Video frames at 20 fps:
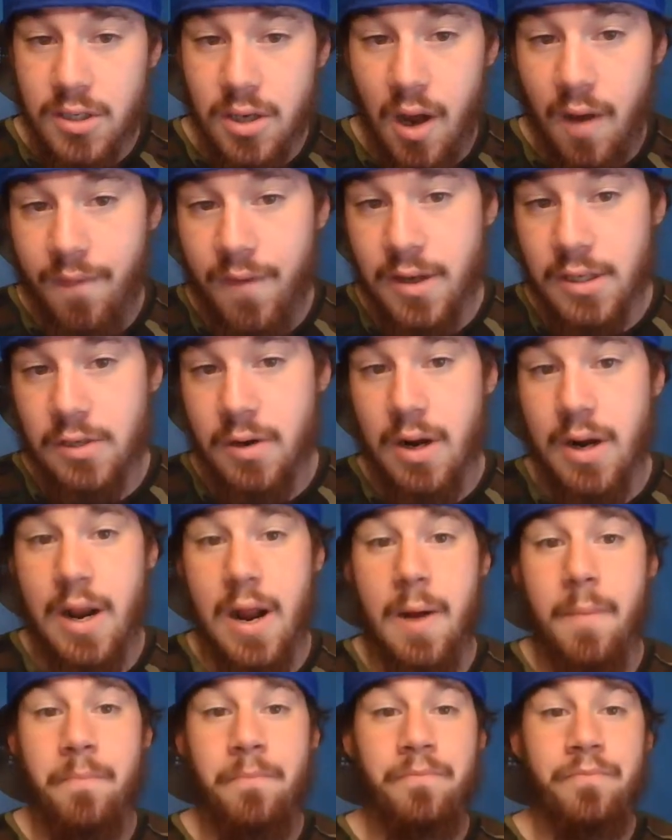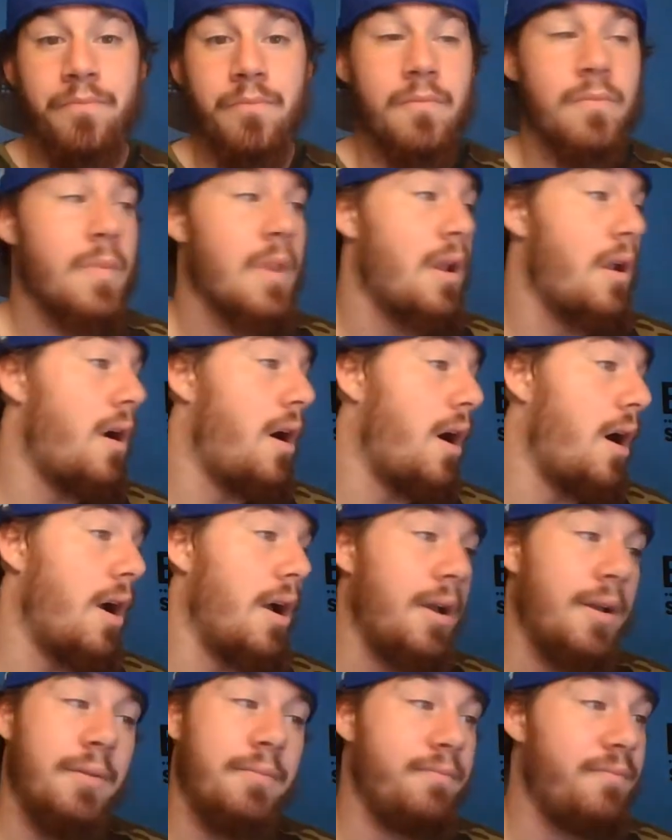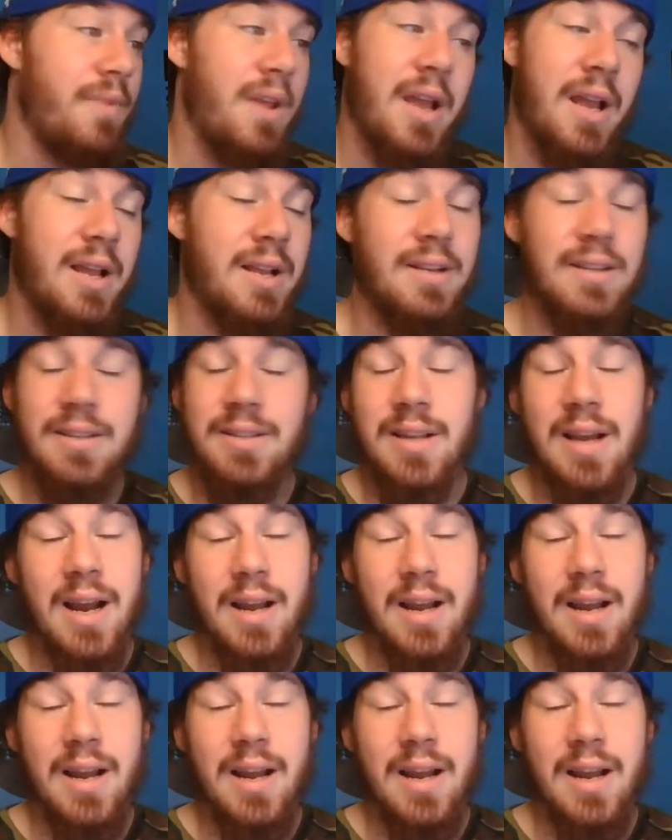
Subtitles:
offense right now. And